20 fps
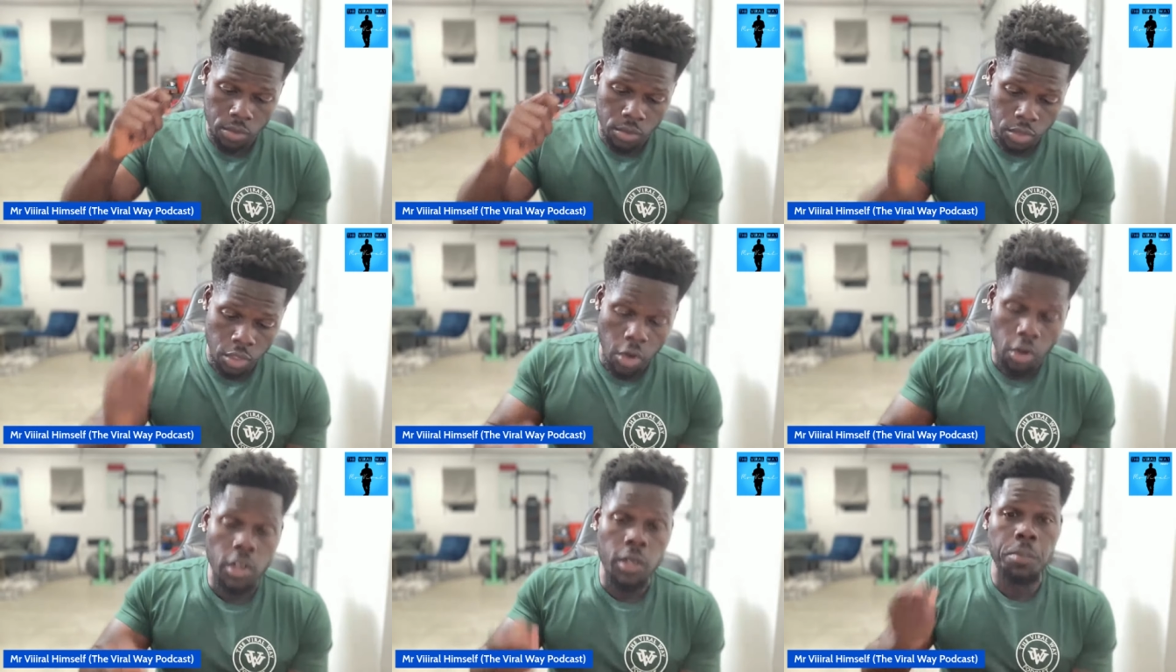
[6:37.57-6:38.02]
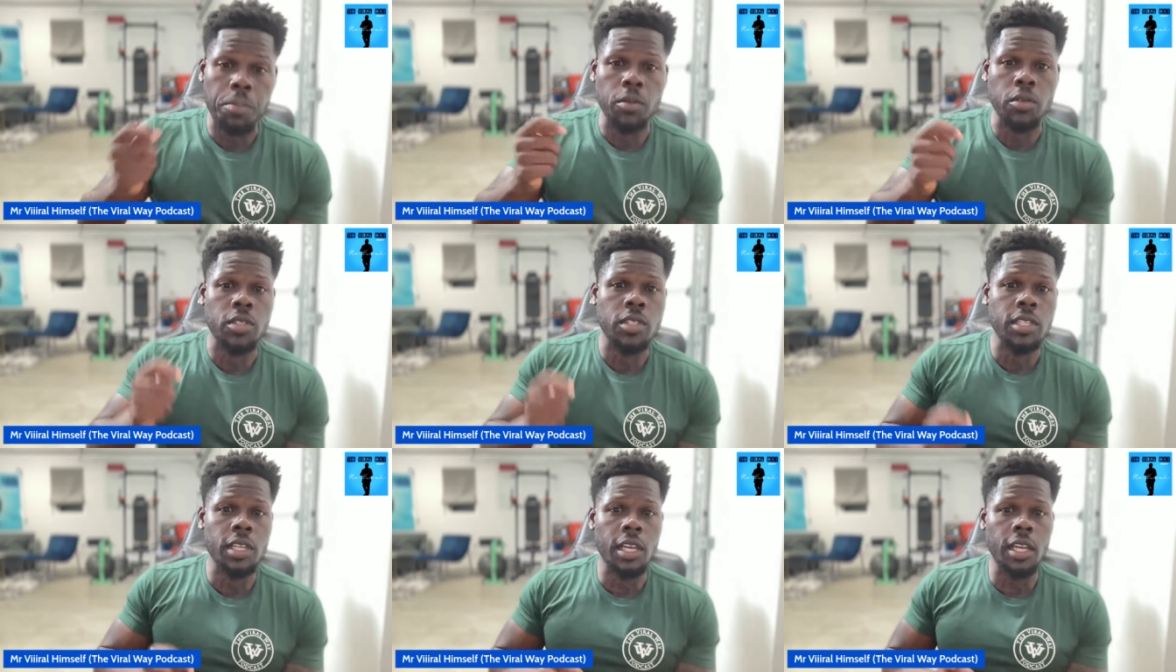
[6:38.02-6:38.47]
thirty
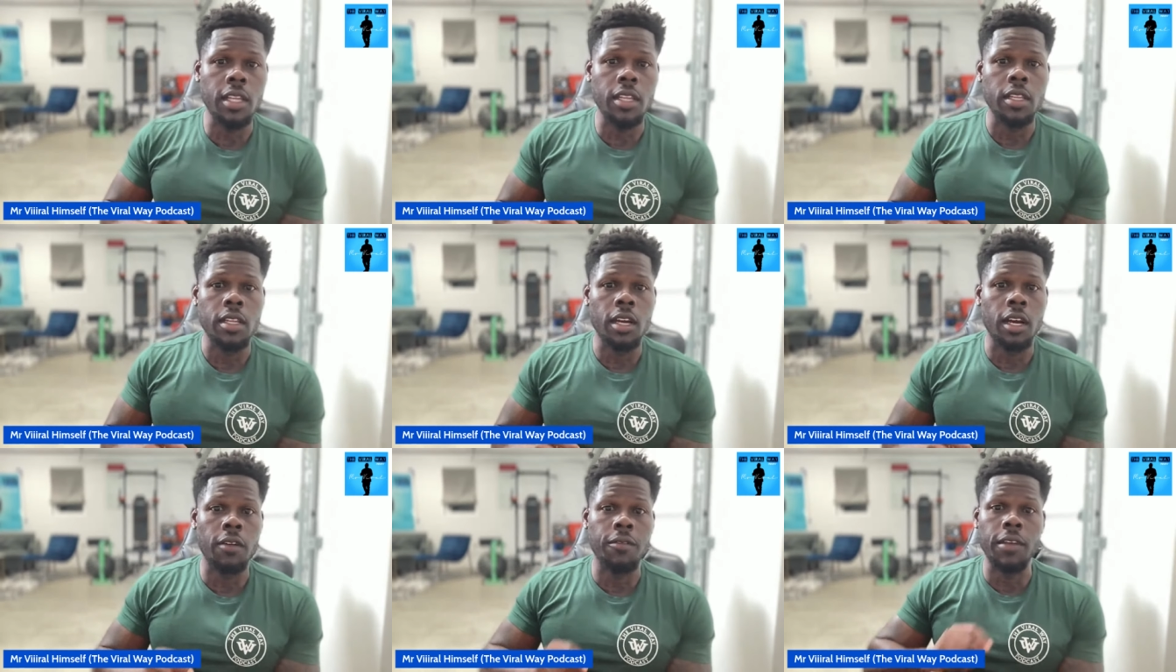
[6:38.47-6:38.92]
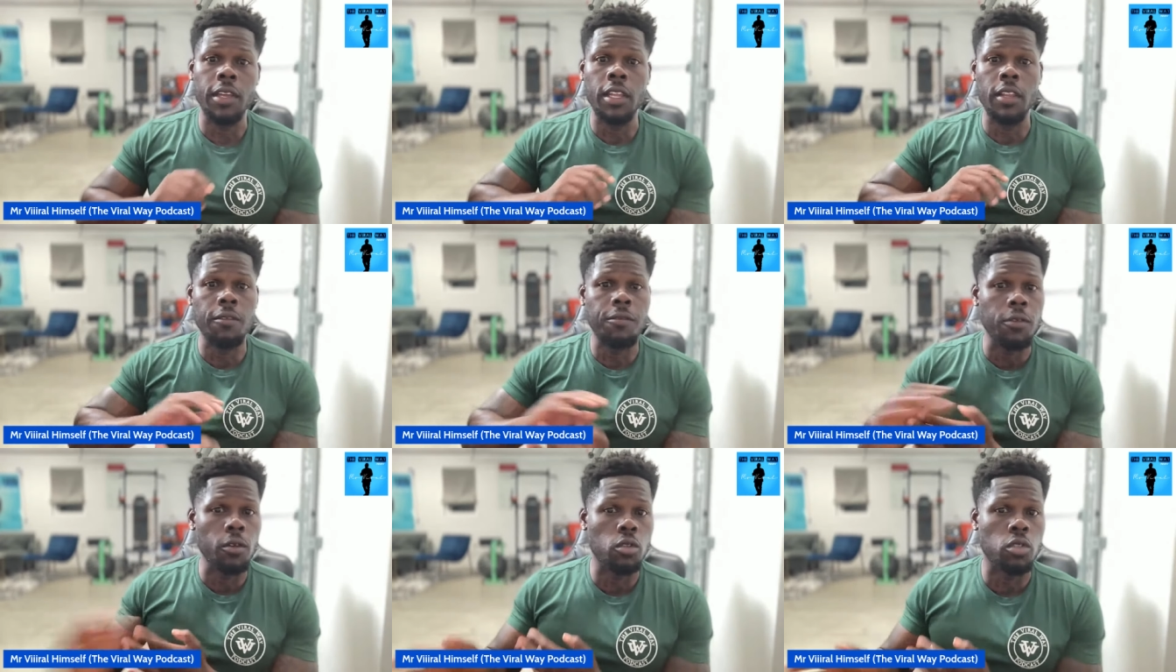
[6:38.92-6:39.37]
percent of
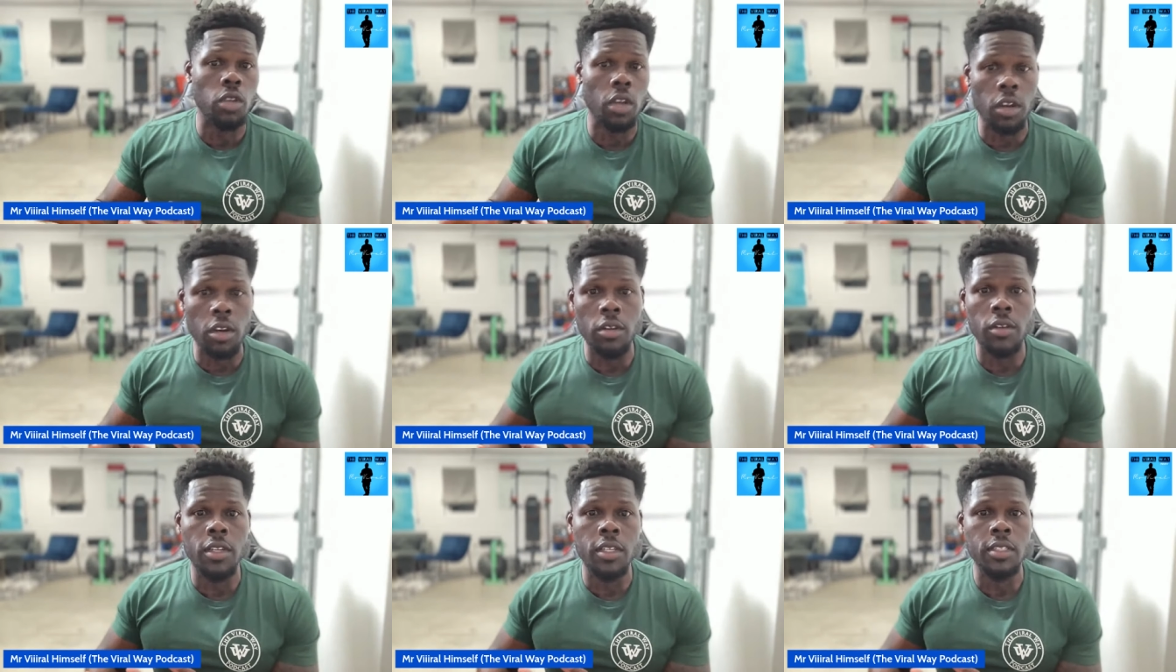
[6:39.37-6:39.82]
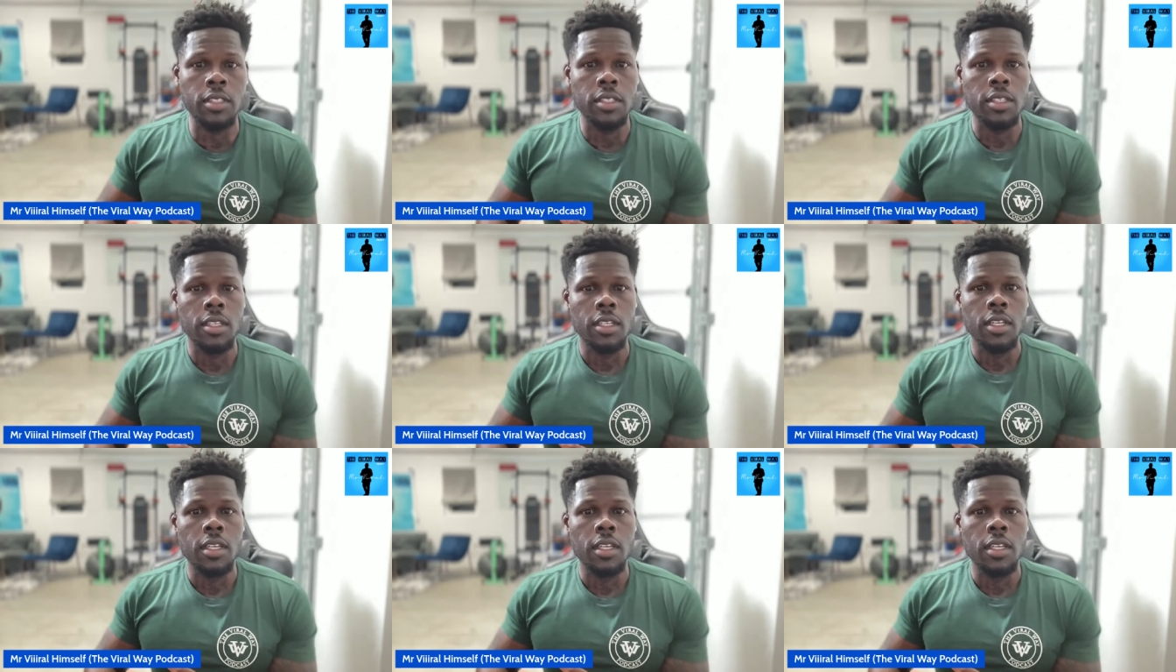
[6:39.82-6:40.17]
any future earnings,